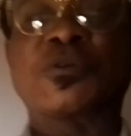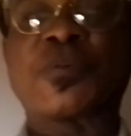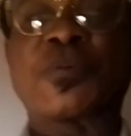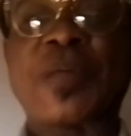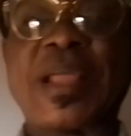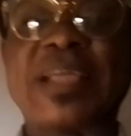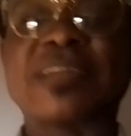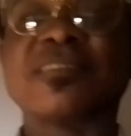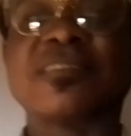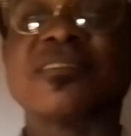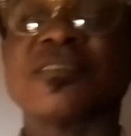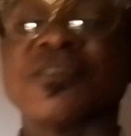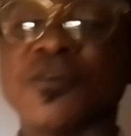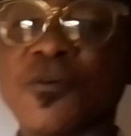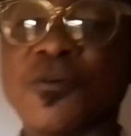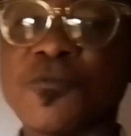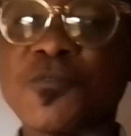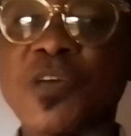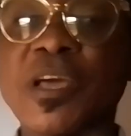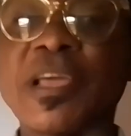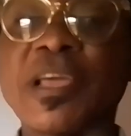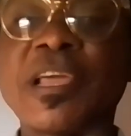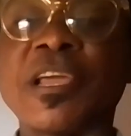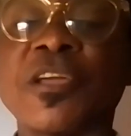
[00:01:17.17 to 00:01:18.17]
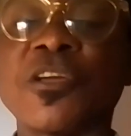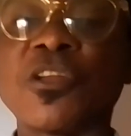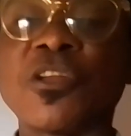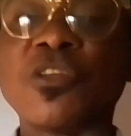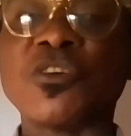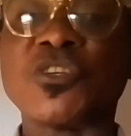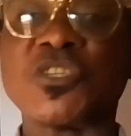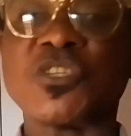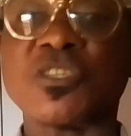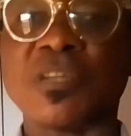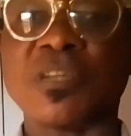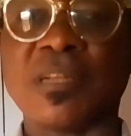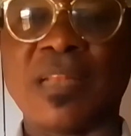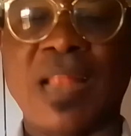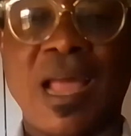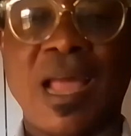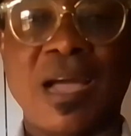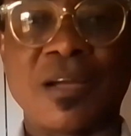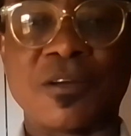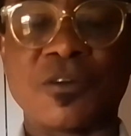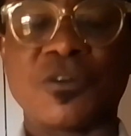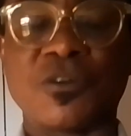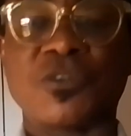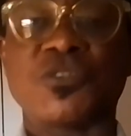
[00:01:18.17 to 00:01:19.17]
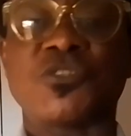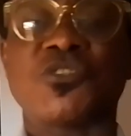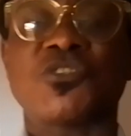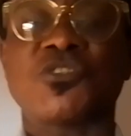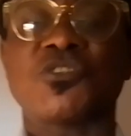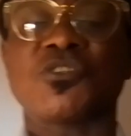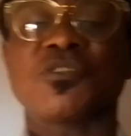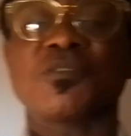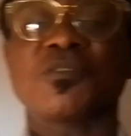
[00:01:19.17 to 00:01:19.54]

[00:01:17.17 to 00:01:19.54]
read the English language,